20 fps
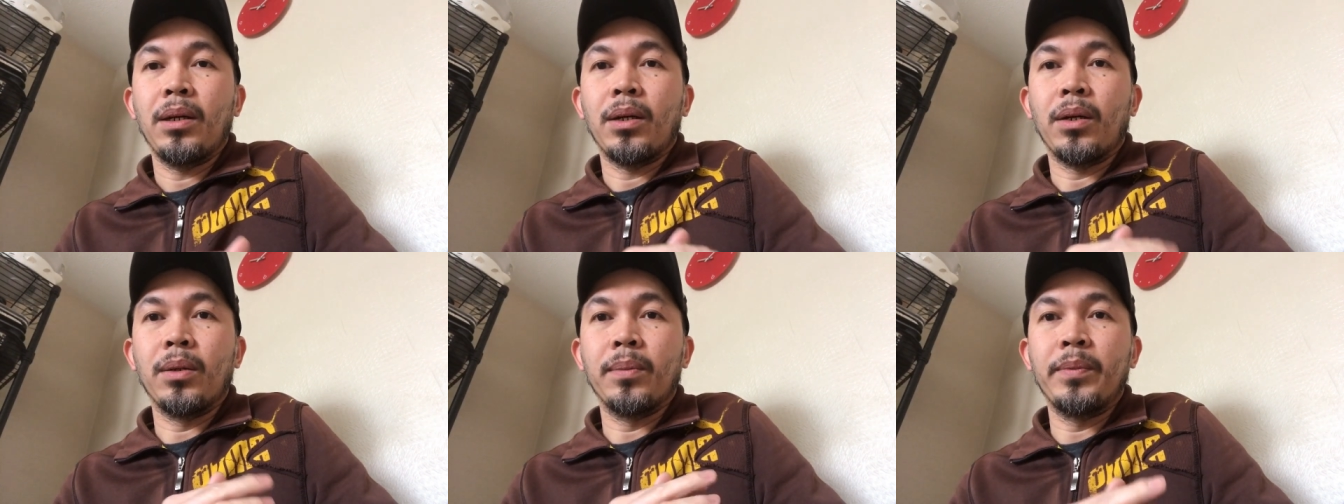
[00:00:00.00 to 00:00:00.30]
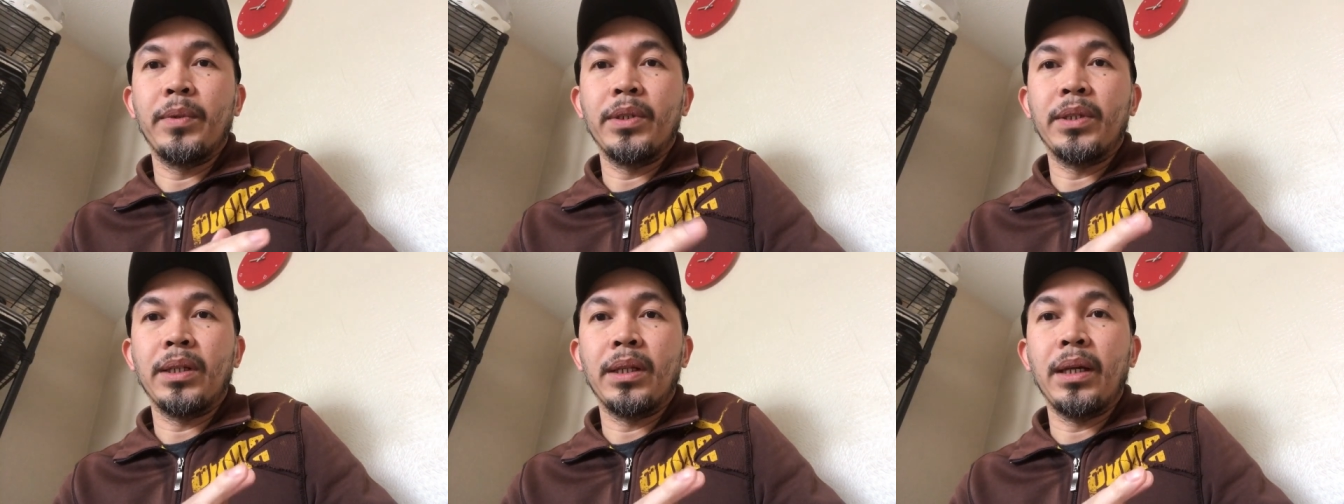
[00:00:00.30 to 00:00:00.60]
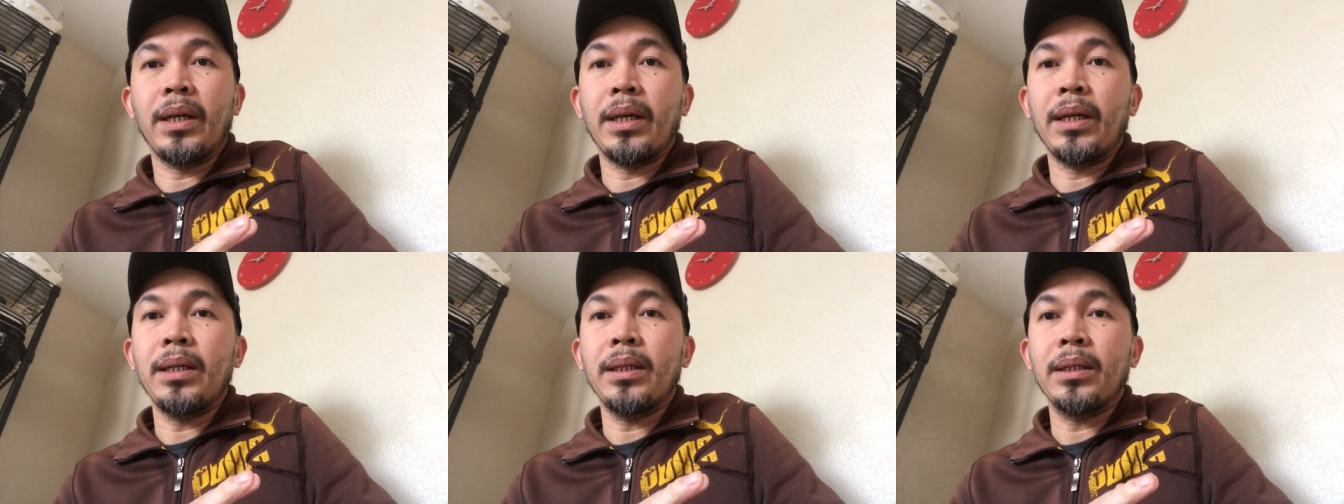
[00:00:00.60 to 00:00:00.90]

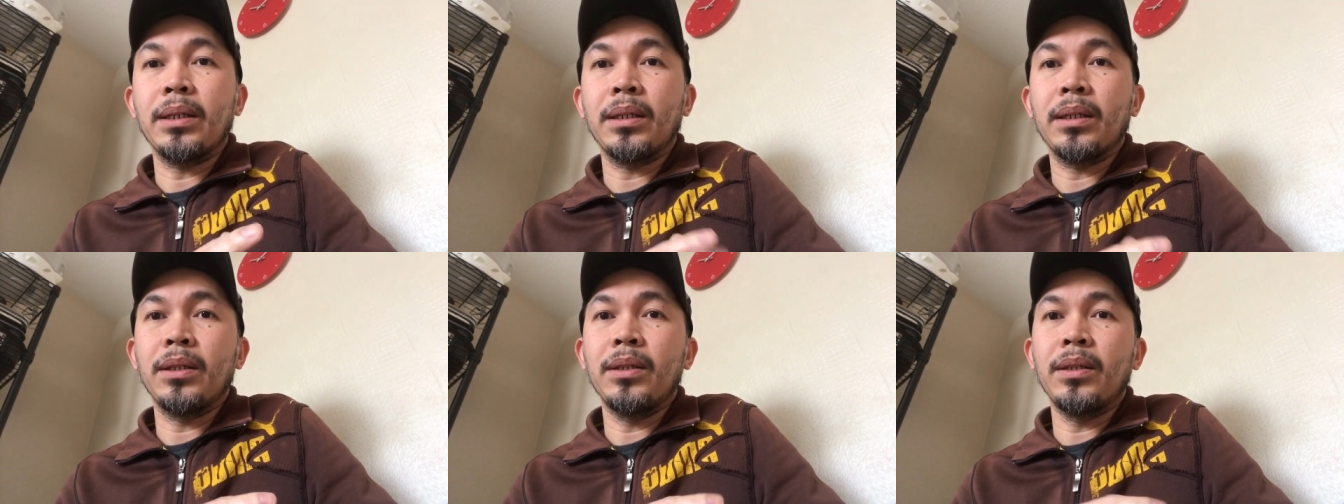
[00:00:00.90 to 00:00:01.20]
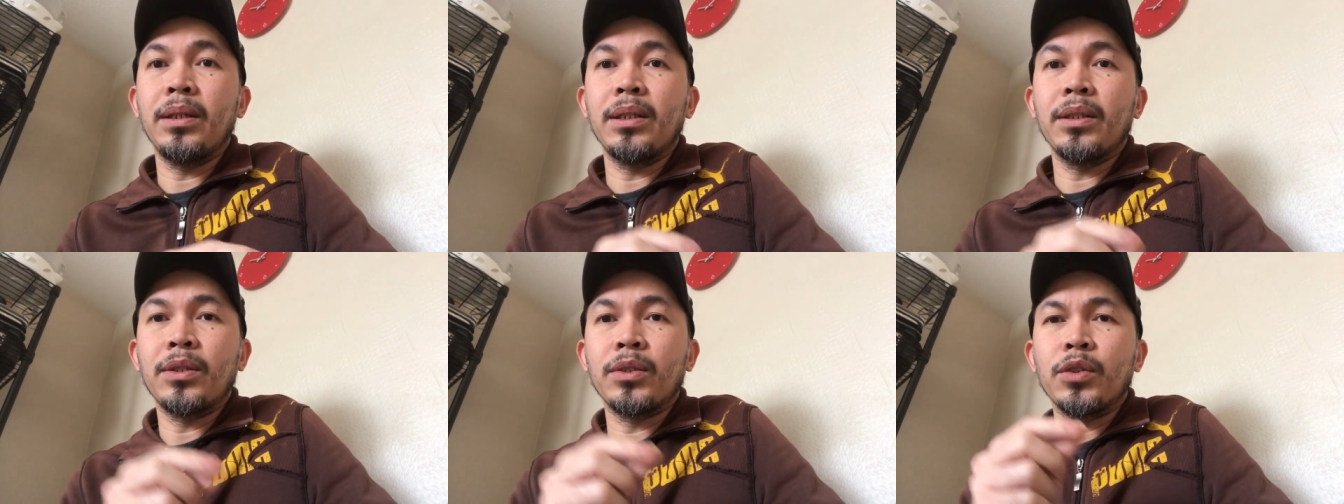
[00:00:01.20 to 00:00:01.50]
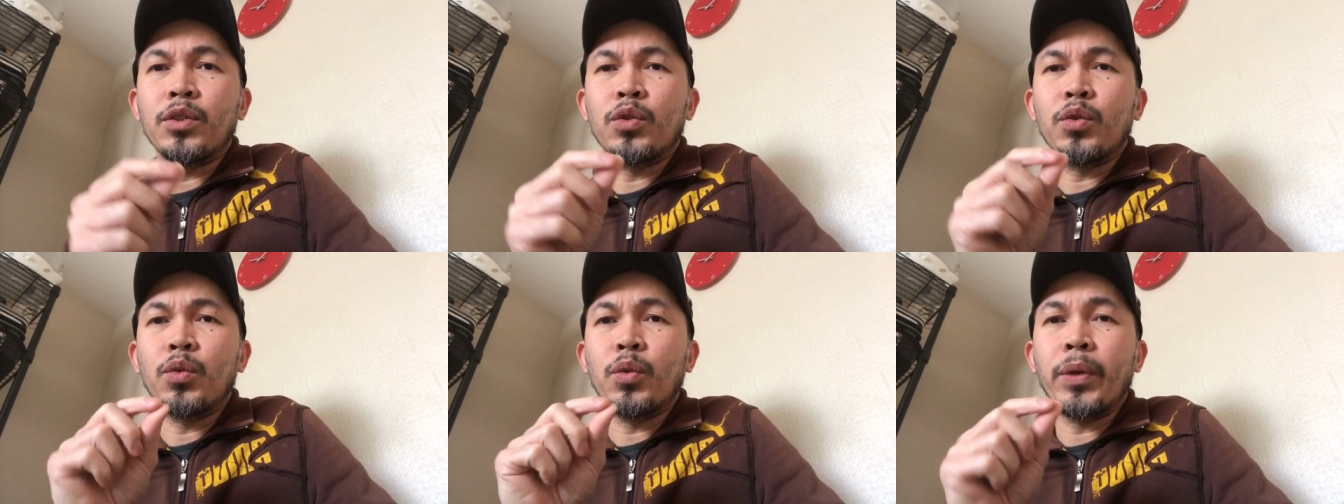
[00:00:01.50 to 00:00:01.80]
obviously you need
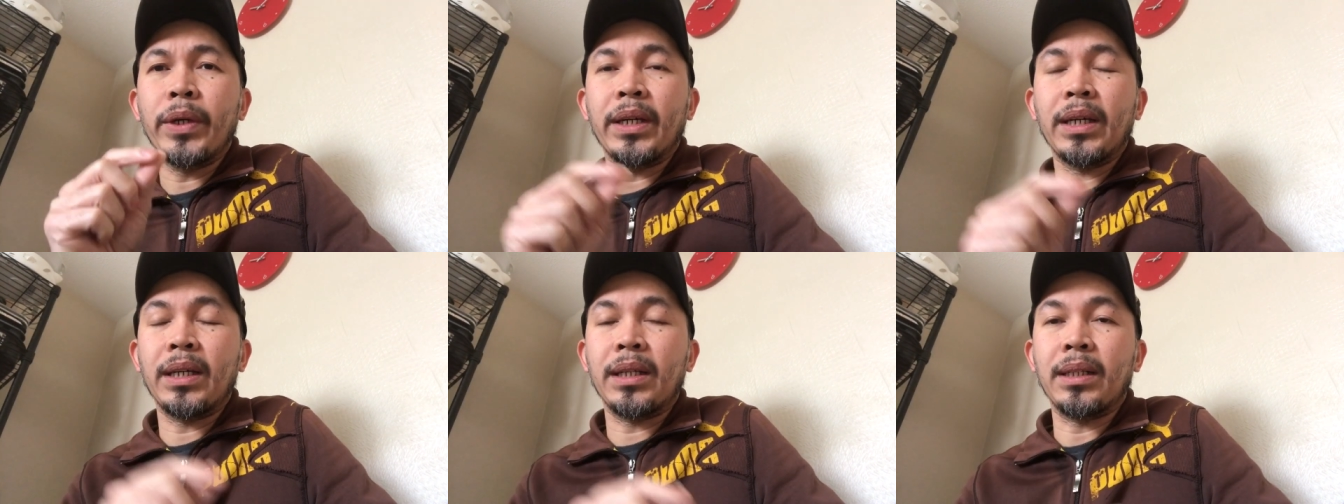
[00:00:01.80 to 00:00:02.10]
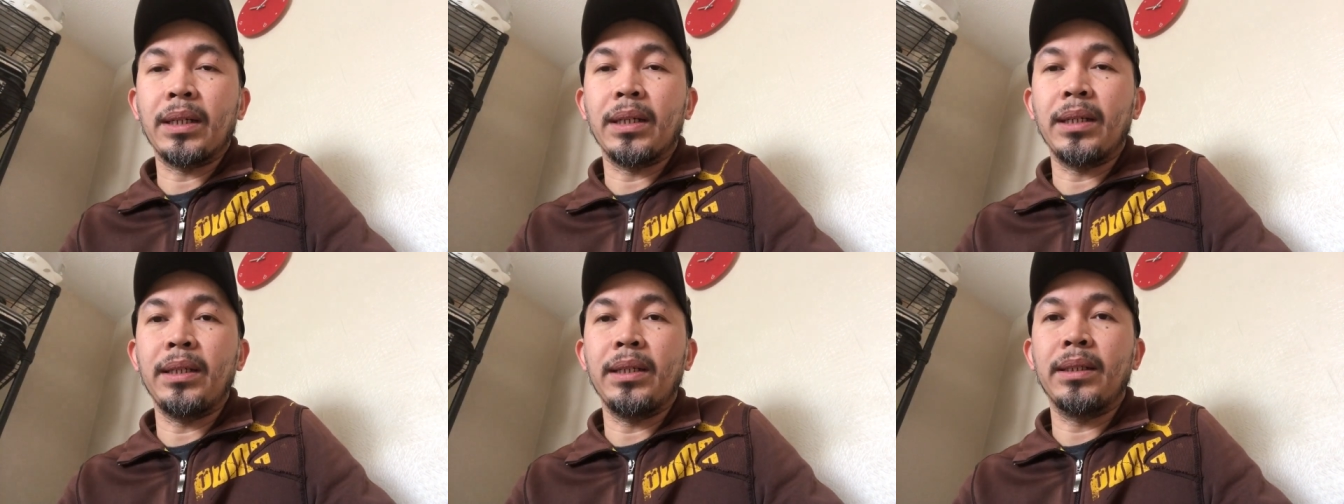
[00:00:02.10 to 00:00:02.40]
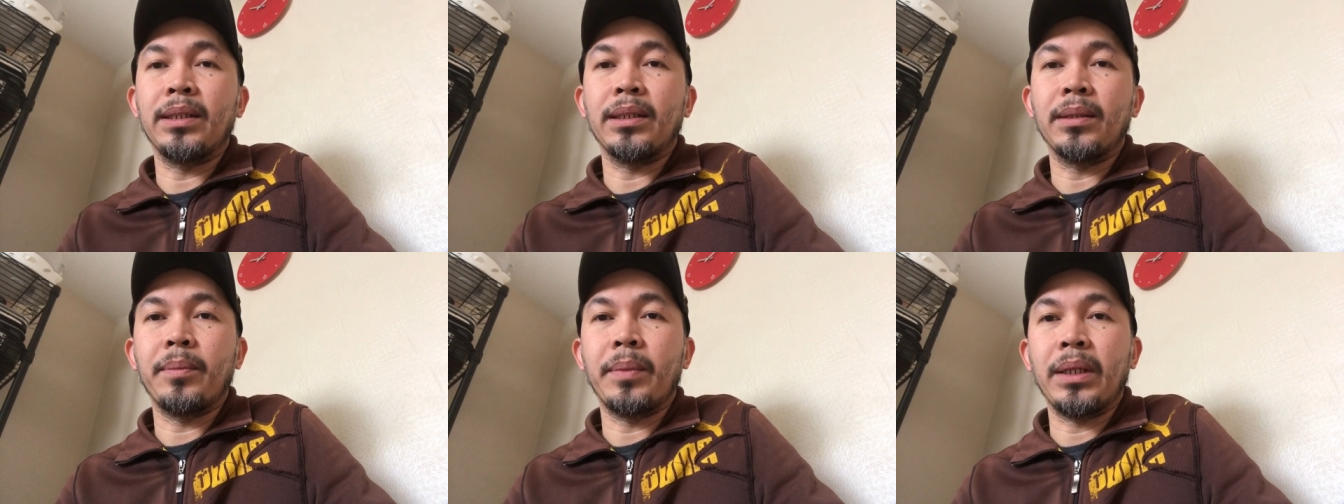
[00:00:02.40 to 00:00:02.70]
to tweak it a
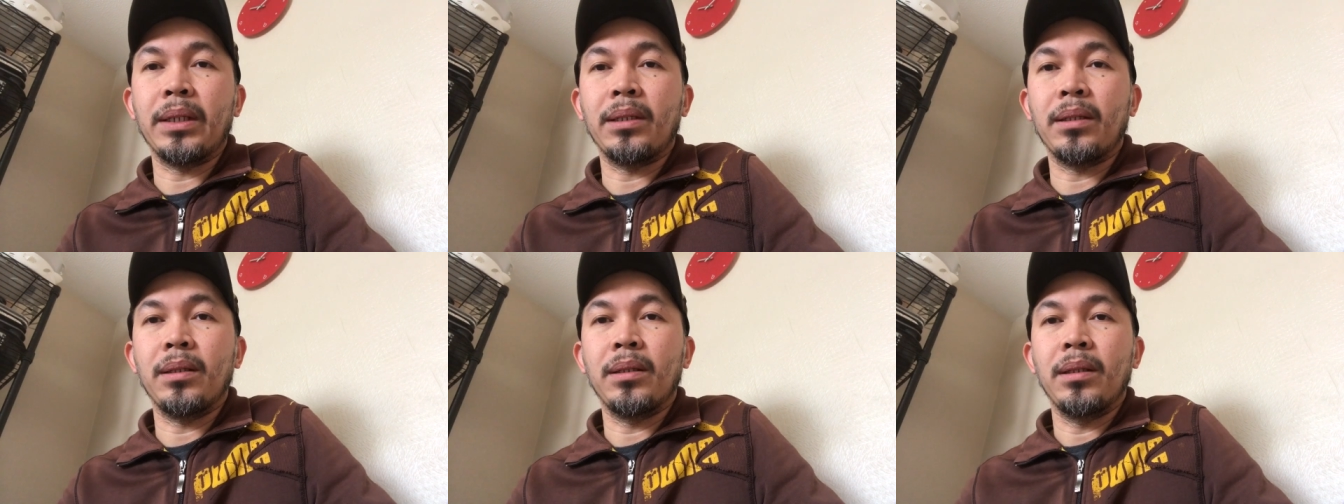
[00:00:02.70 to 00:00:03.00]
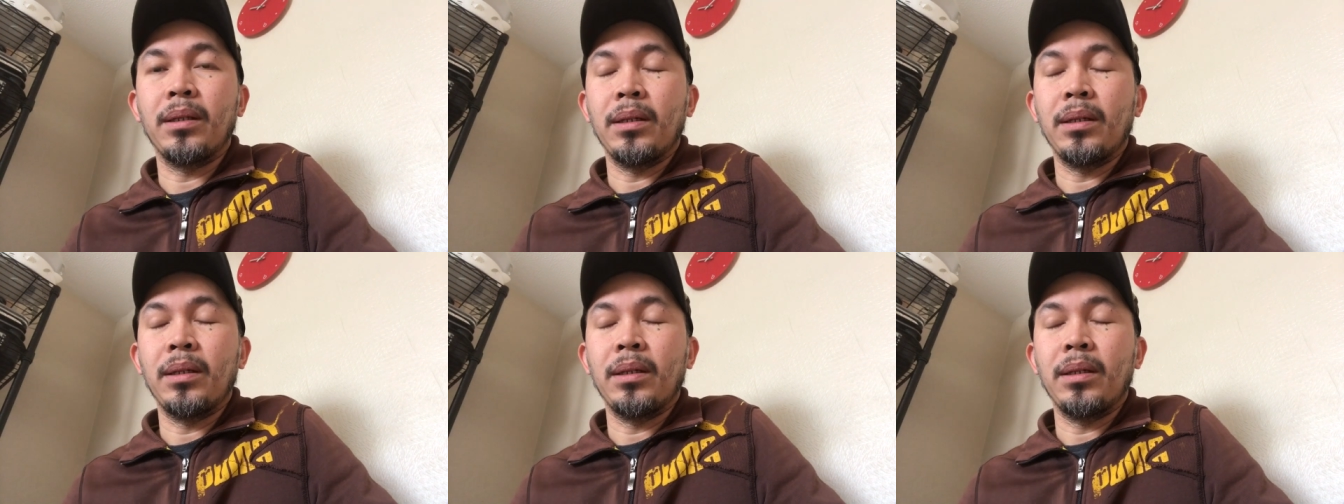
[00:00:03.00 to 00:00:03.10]
little bit